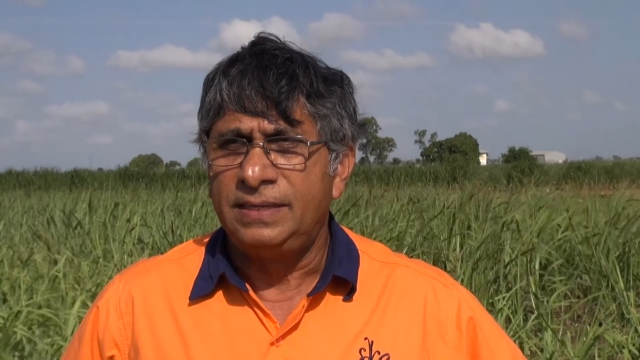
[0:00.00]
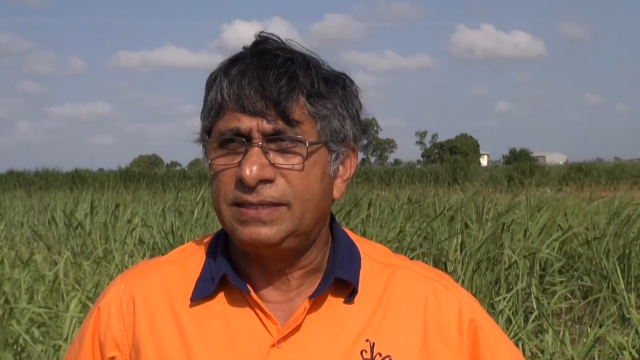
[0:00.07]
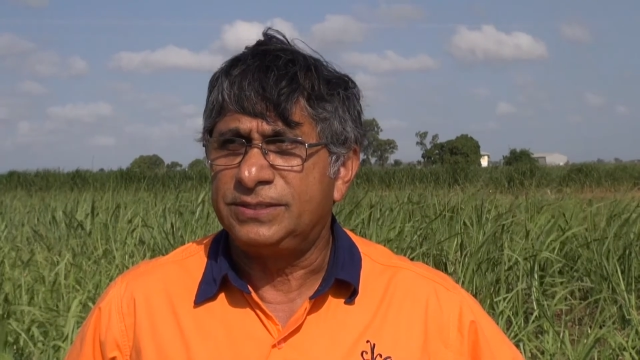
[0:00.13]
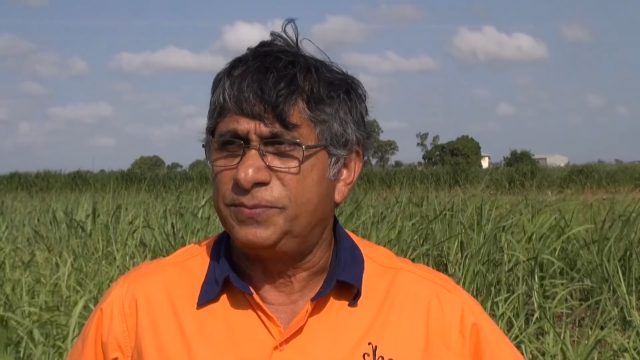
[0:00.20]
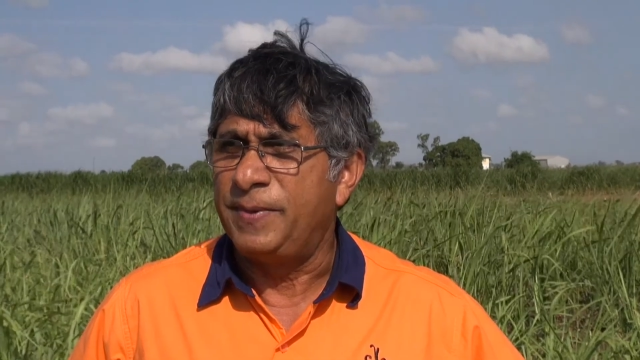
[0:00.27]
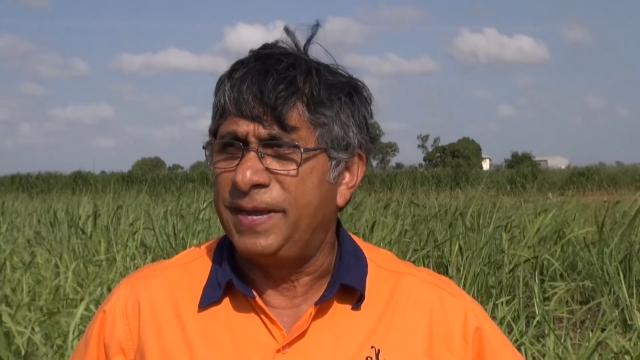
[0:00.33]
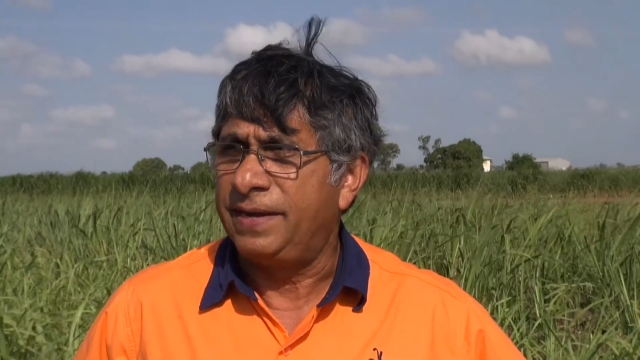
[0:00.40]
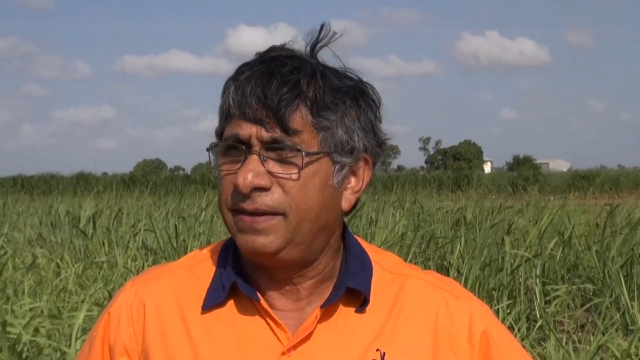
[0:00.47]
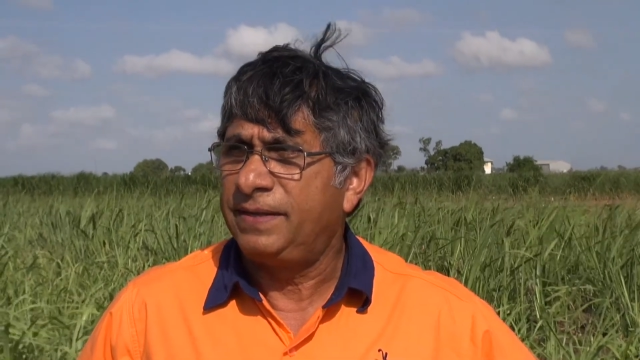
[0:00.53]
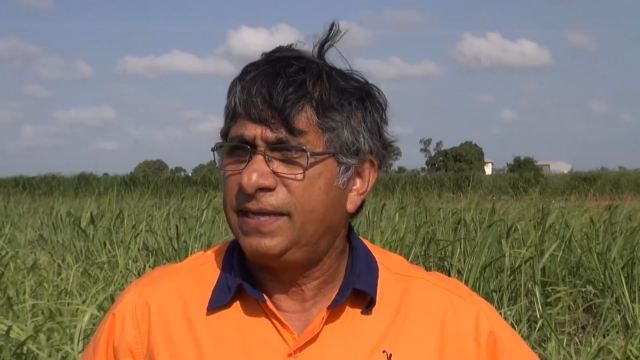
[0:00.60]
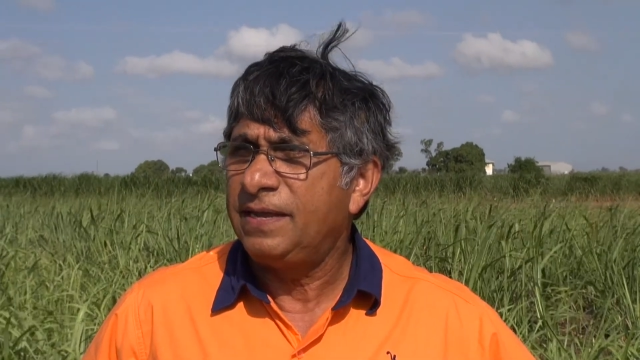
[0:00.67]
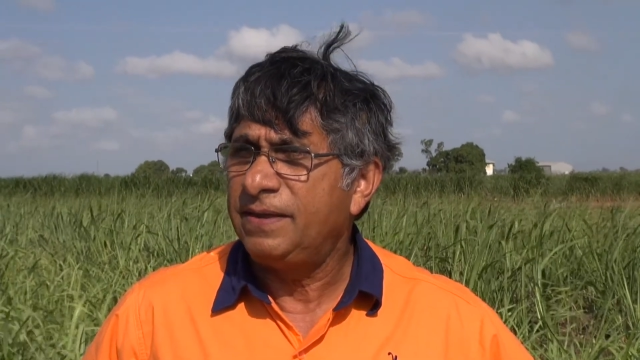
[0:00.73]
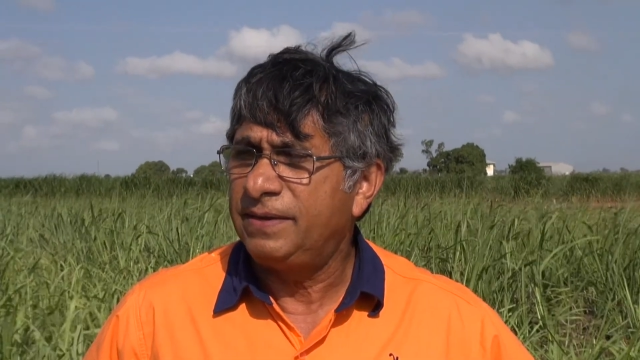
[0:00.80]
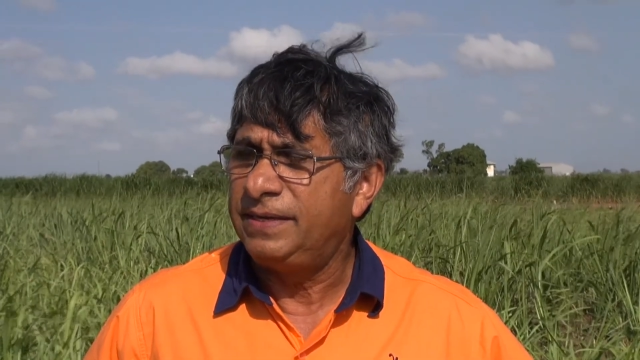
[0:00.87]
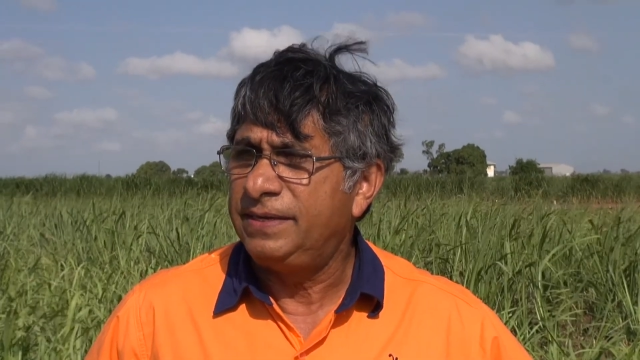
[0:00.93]
Yes, Marian.
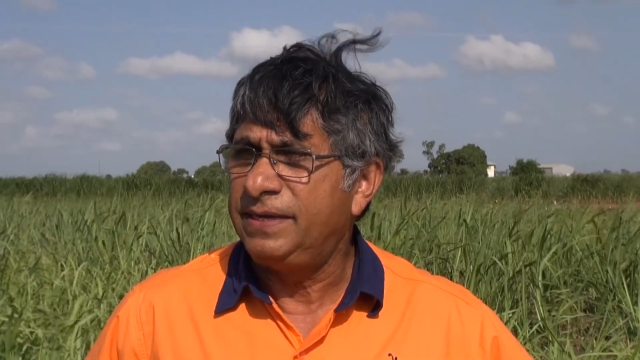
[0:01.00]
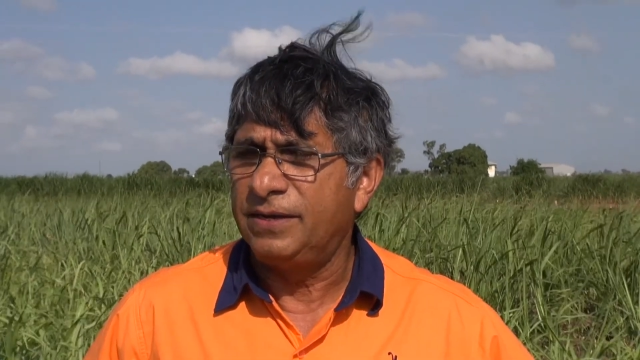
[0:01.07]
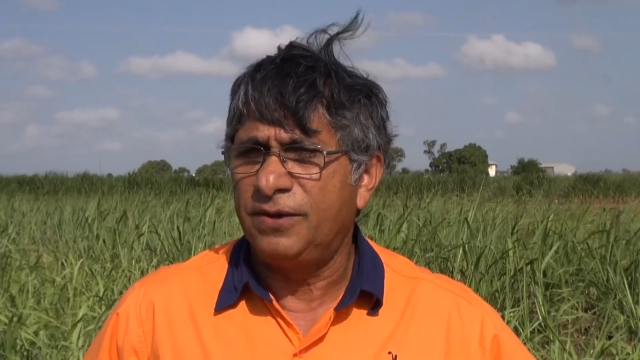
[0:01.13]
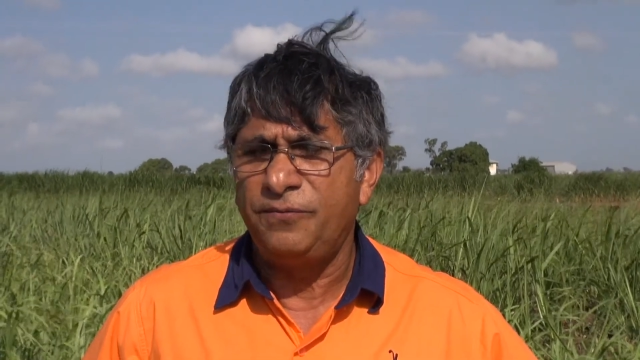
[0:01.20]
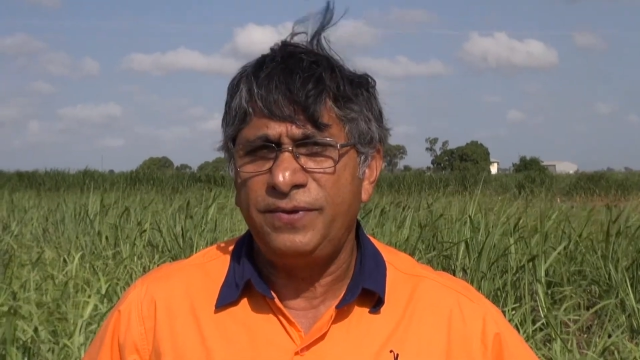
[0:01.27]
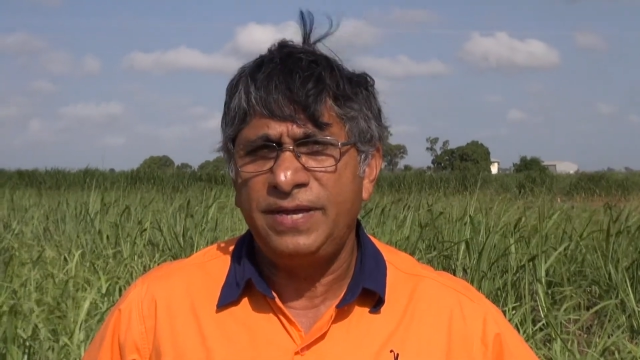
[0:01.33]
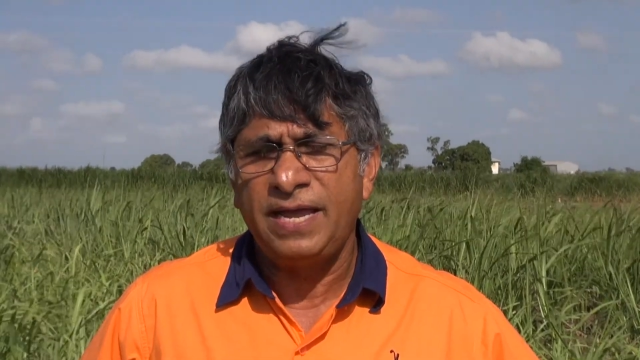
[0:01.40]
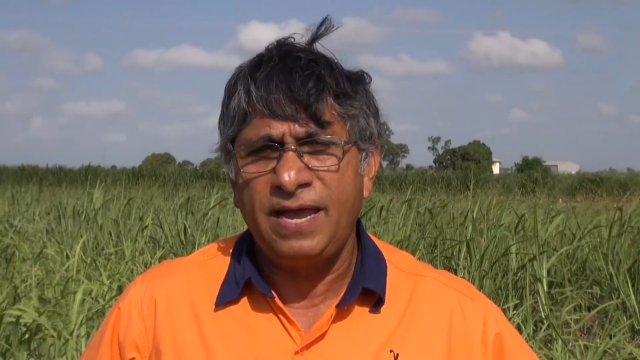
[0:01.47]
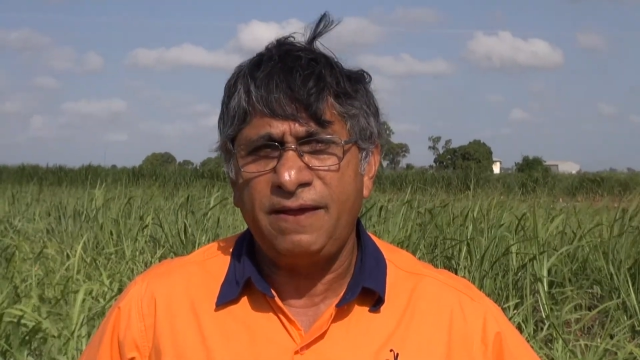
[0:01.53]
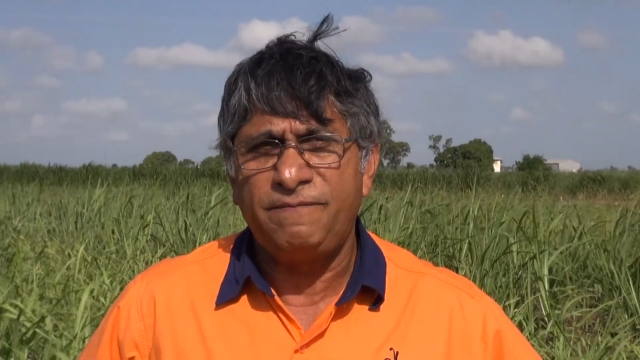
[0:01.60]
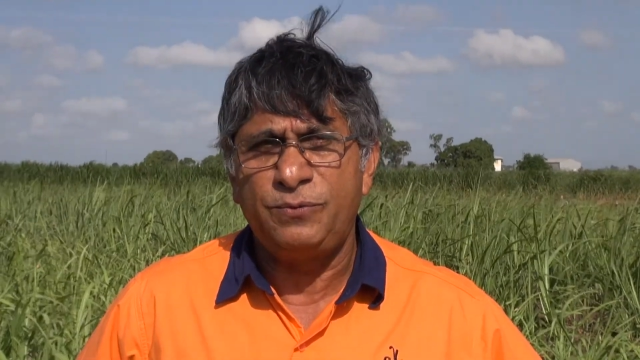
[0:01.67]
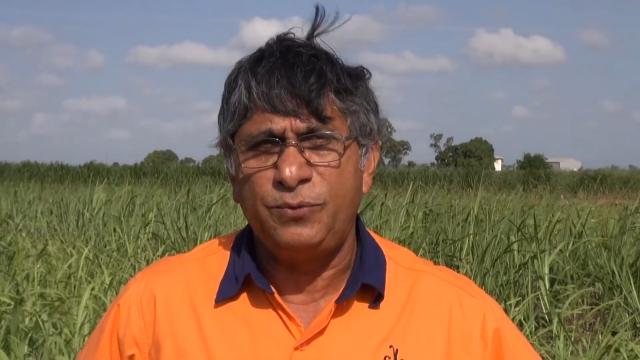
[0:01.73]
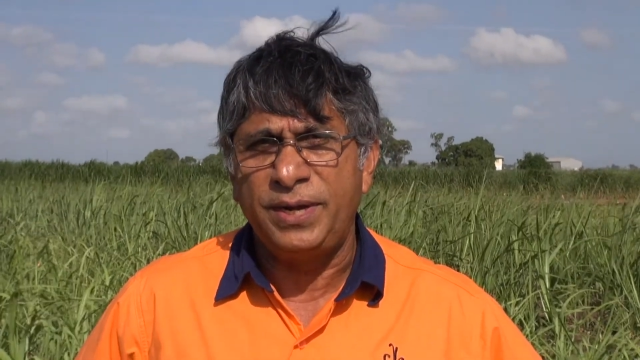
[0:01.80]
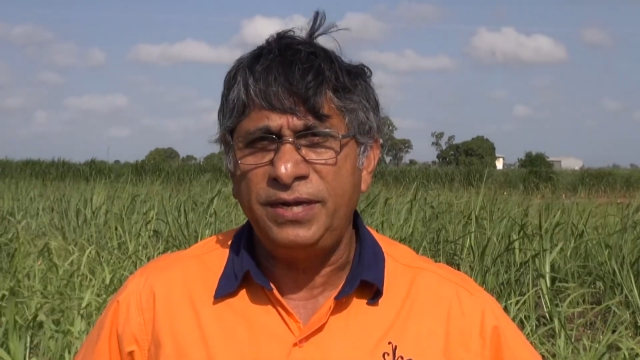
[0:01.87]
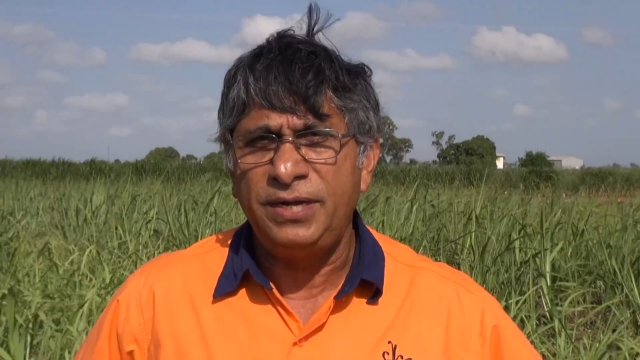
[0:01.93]
Here we have
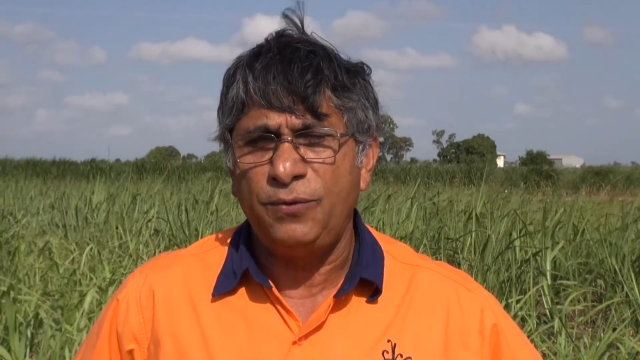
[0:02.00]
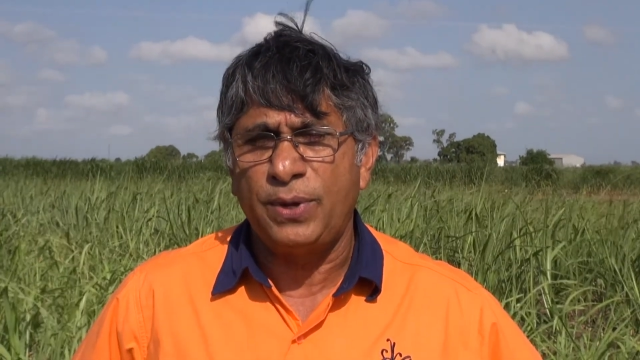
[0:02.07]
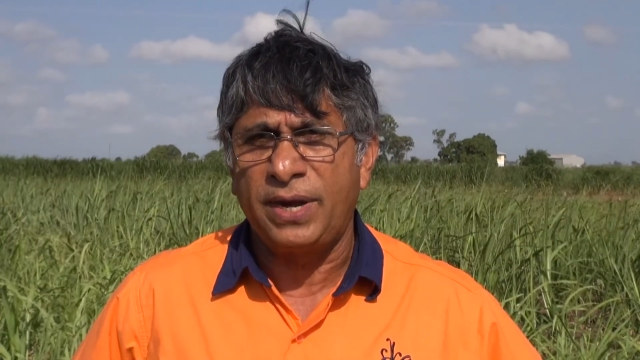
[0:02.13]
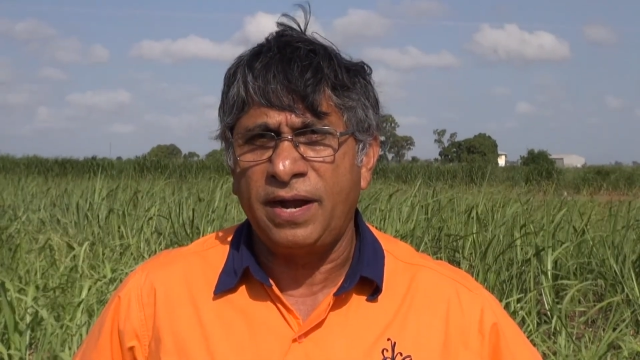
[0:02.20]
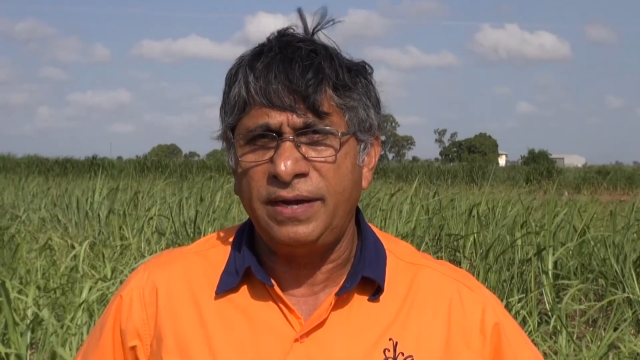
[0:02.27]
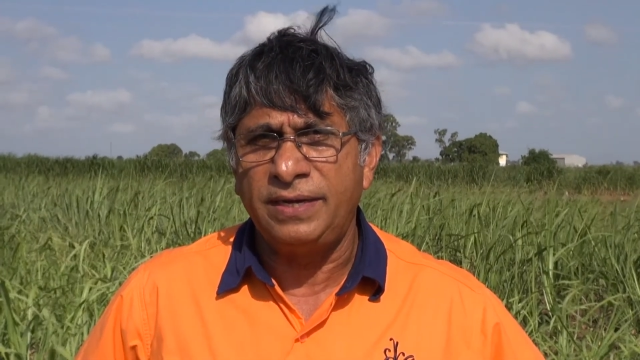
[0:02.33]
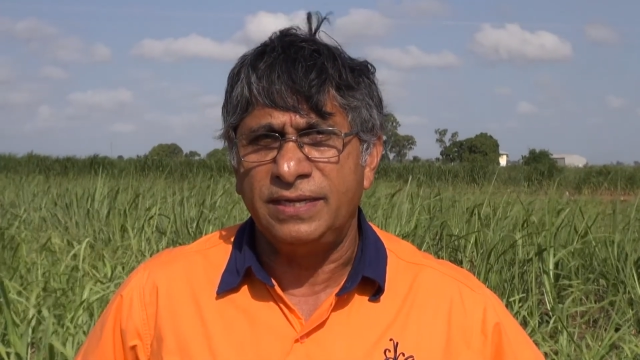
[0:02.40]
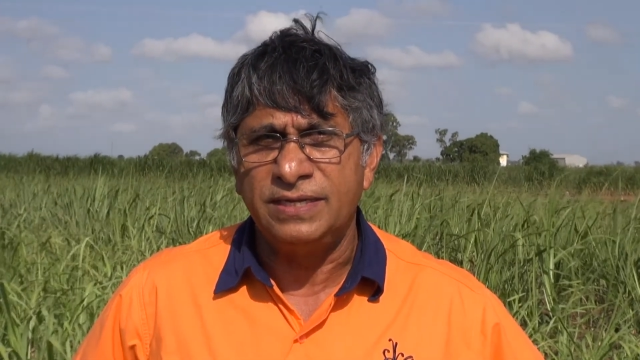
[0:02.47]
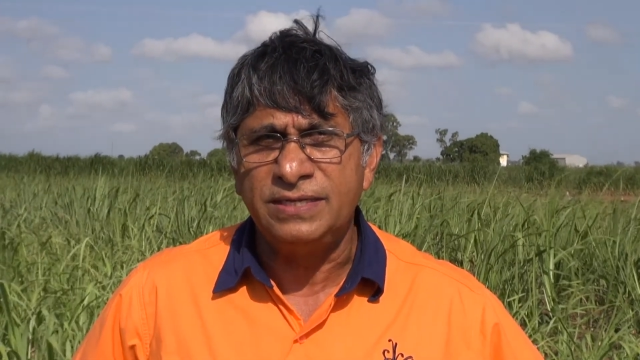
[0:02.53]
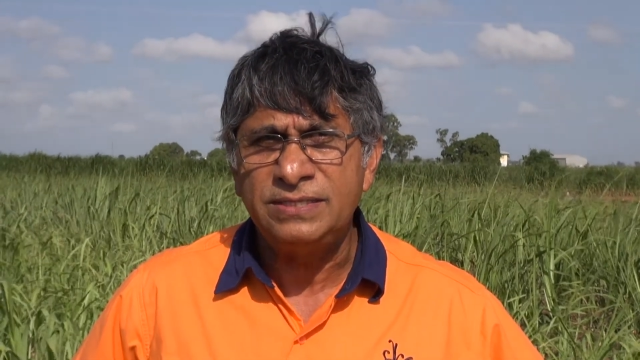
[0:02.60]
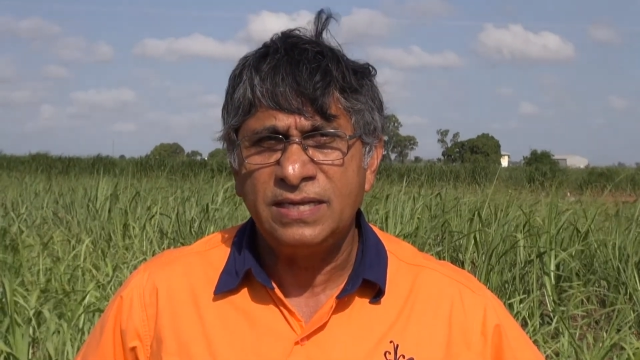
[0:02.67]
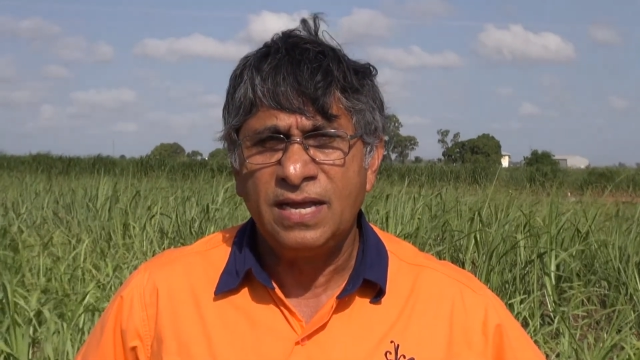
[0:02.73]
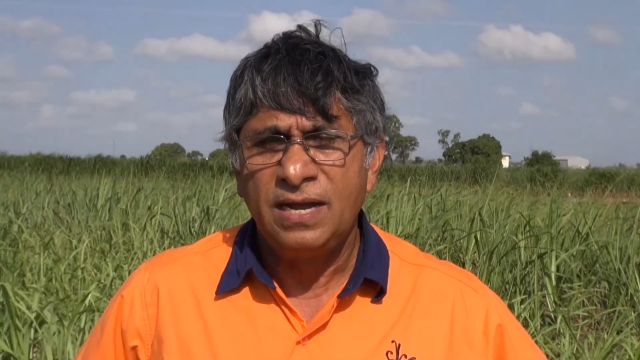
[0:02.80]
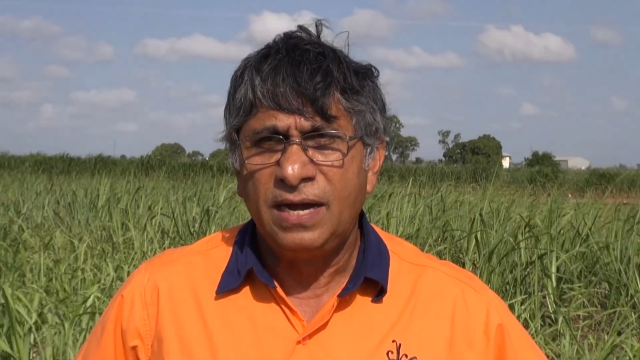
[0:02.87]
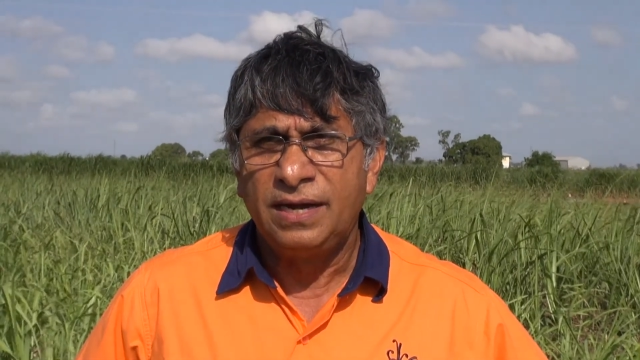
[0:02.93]
20 varieties,